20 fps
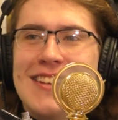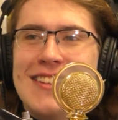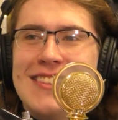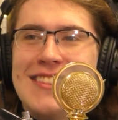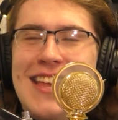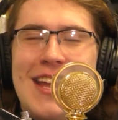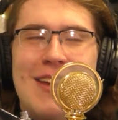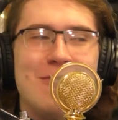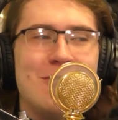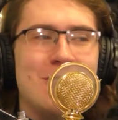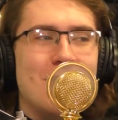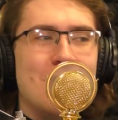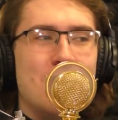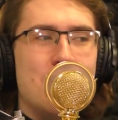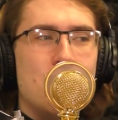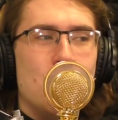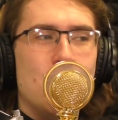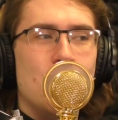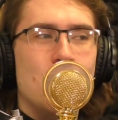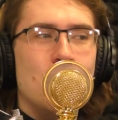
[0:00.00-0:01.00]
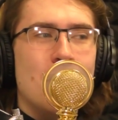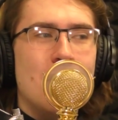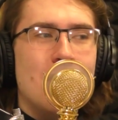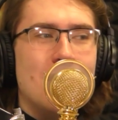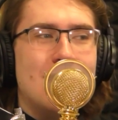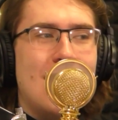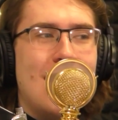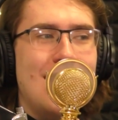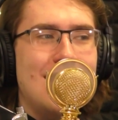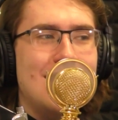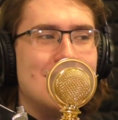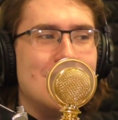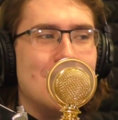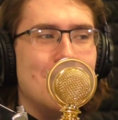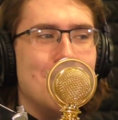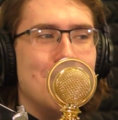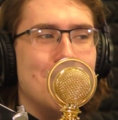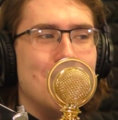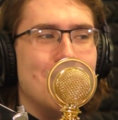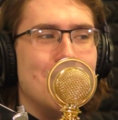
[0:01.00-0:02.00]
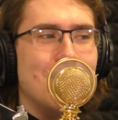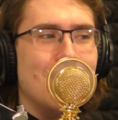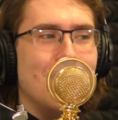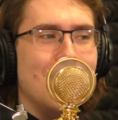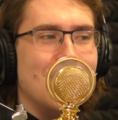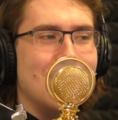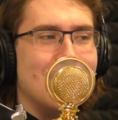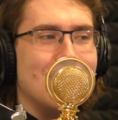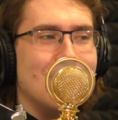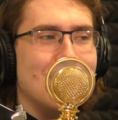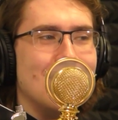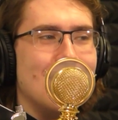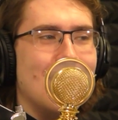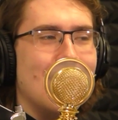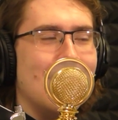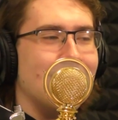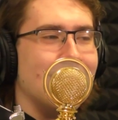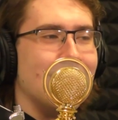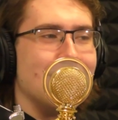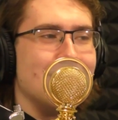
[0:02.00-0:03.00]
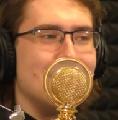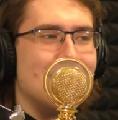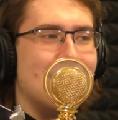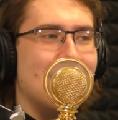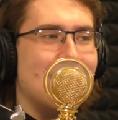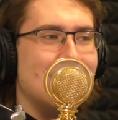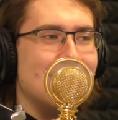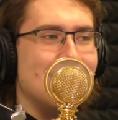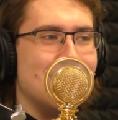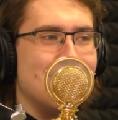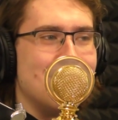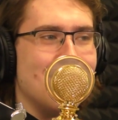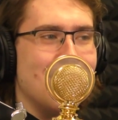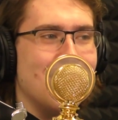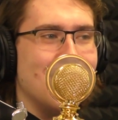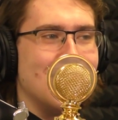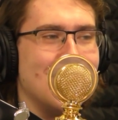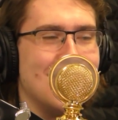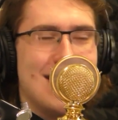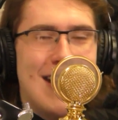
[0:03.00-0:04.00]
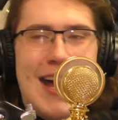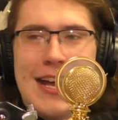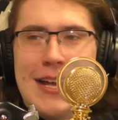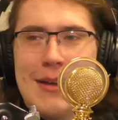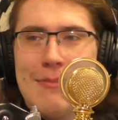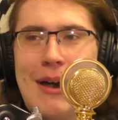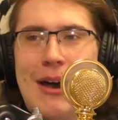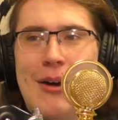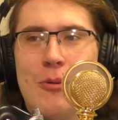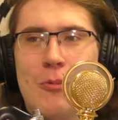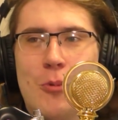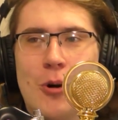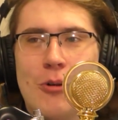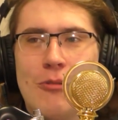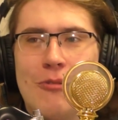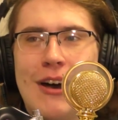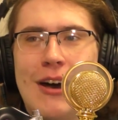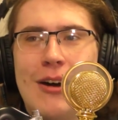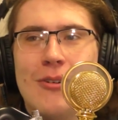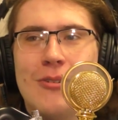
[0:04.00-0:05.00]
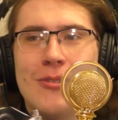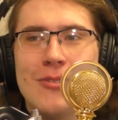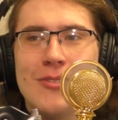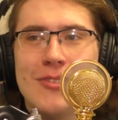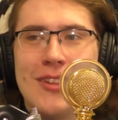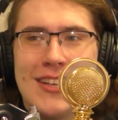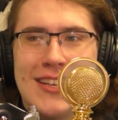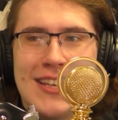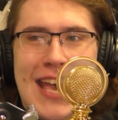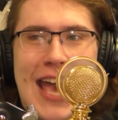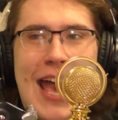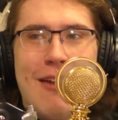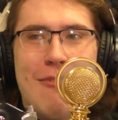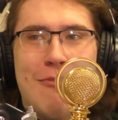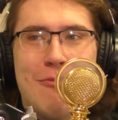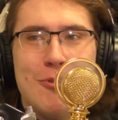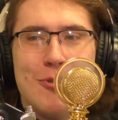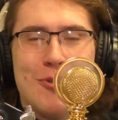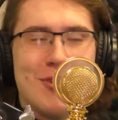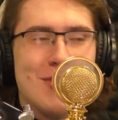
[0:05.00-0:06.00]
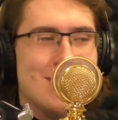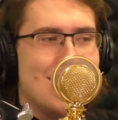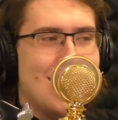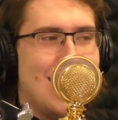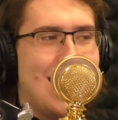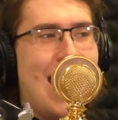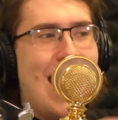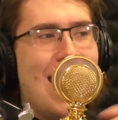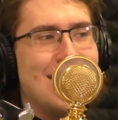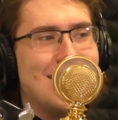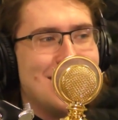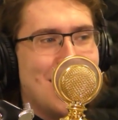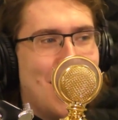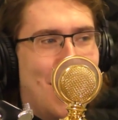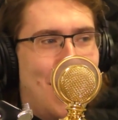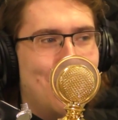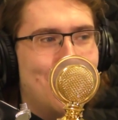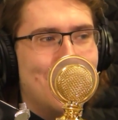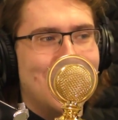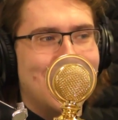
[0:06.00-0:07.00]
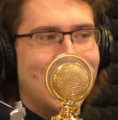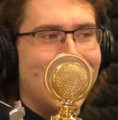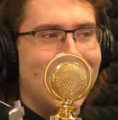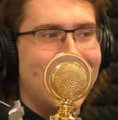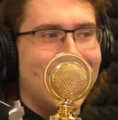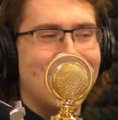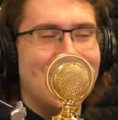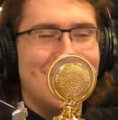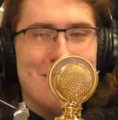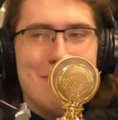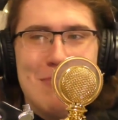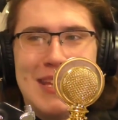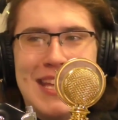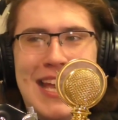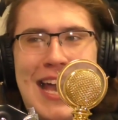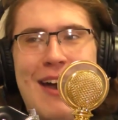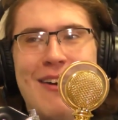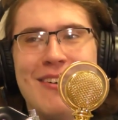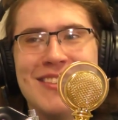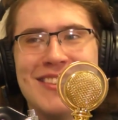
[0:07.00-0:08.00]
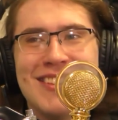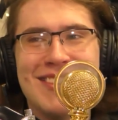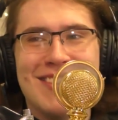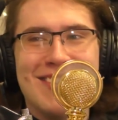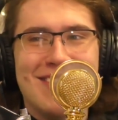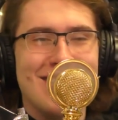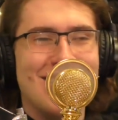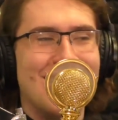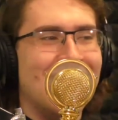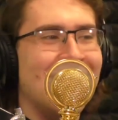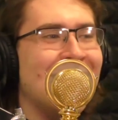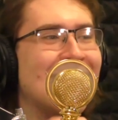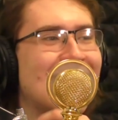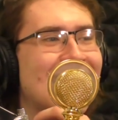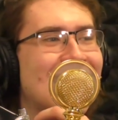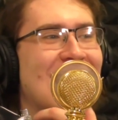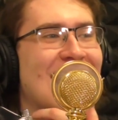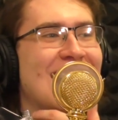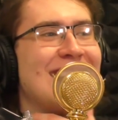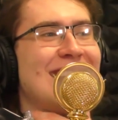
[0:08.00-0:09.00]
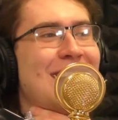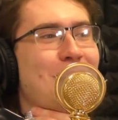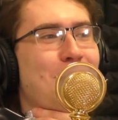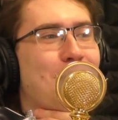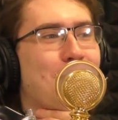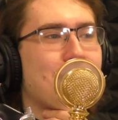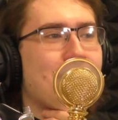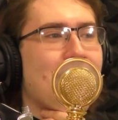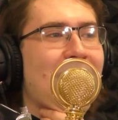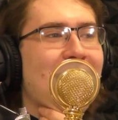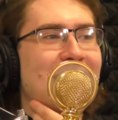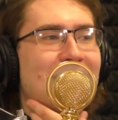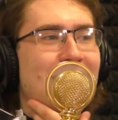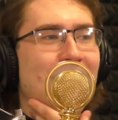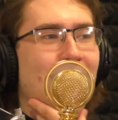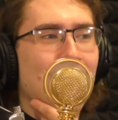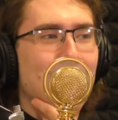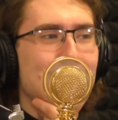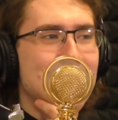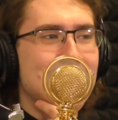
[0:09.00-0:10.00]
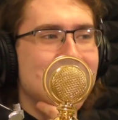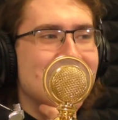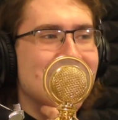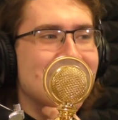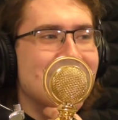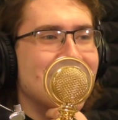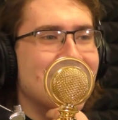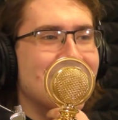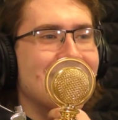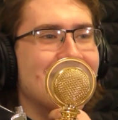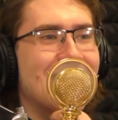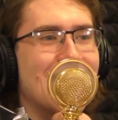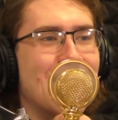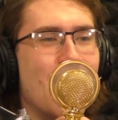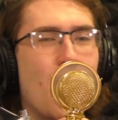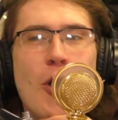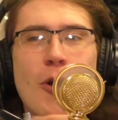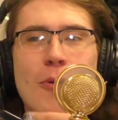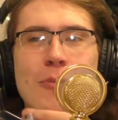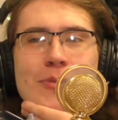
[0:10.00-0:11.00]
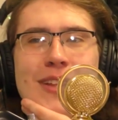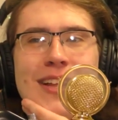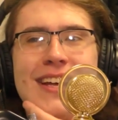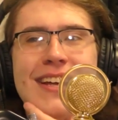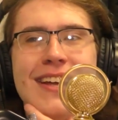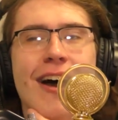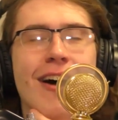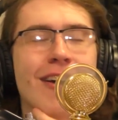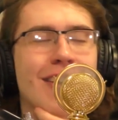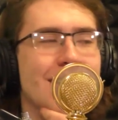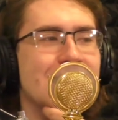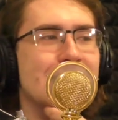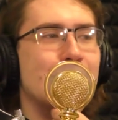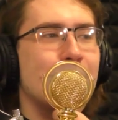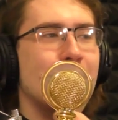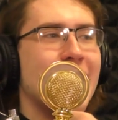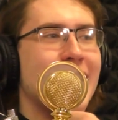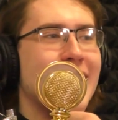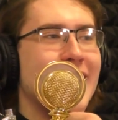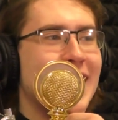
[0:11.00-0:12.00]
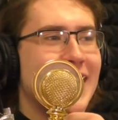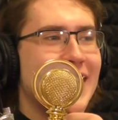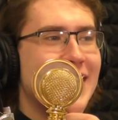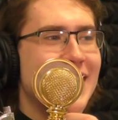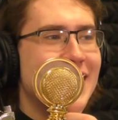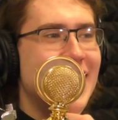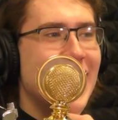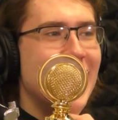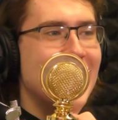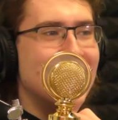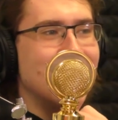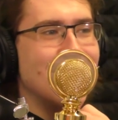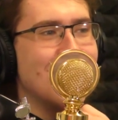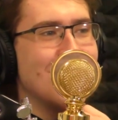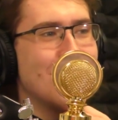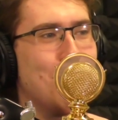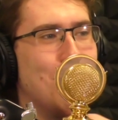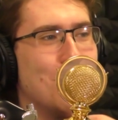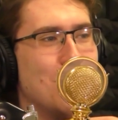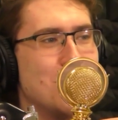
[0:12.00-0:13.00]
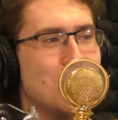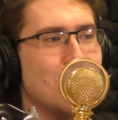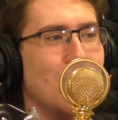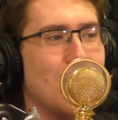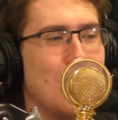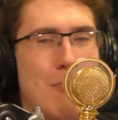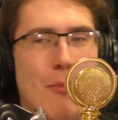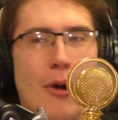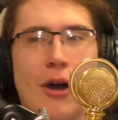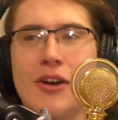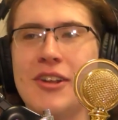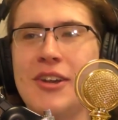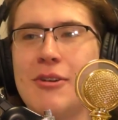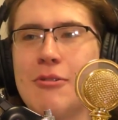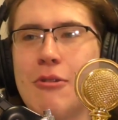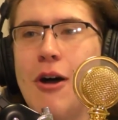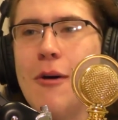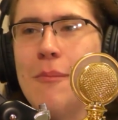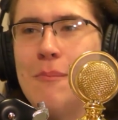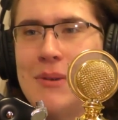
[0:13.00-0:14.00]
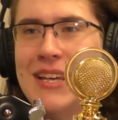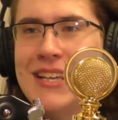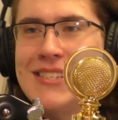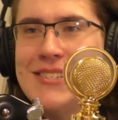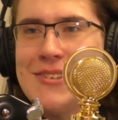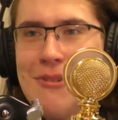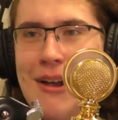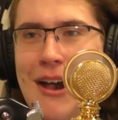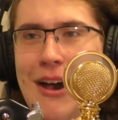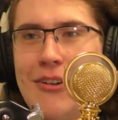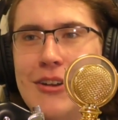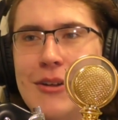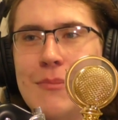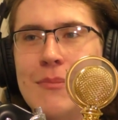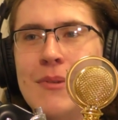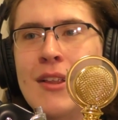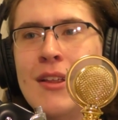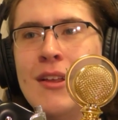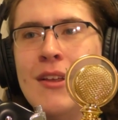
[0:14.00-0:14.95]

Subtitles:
They have to take some take some drug to knock him out and wolf out cat food because the cats come and meow at the door. And then Frank comes home late, unexplained, and he just has a bunch of Mardi Gras beads around him.